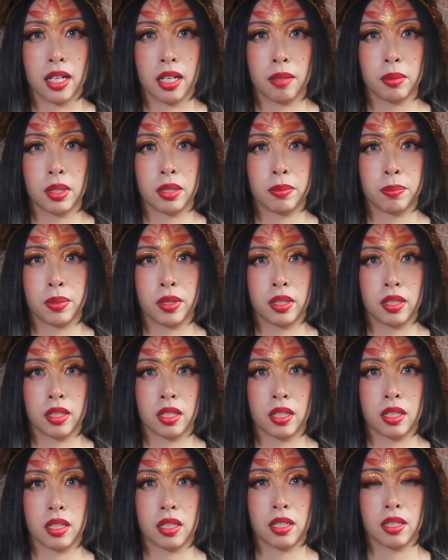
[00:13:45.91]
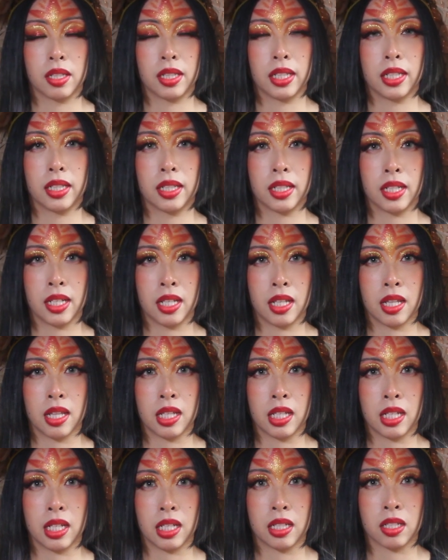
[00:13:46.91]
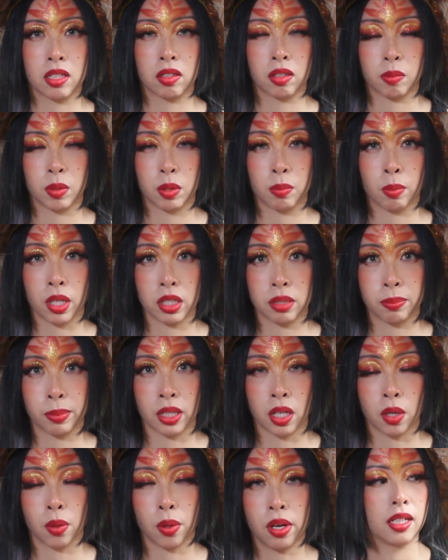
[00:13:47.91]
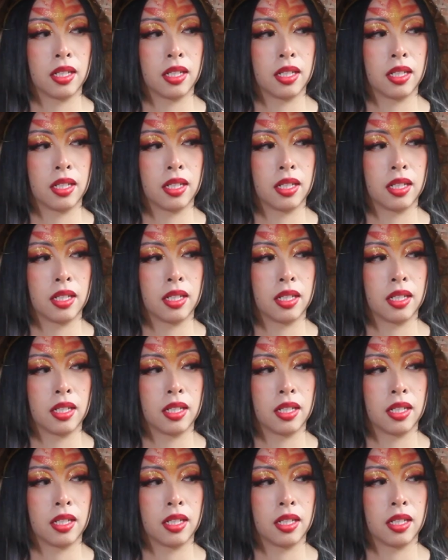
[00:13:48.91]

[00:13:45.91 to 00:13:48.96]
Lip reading: I'm going to put the link in the description box below.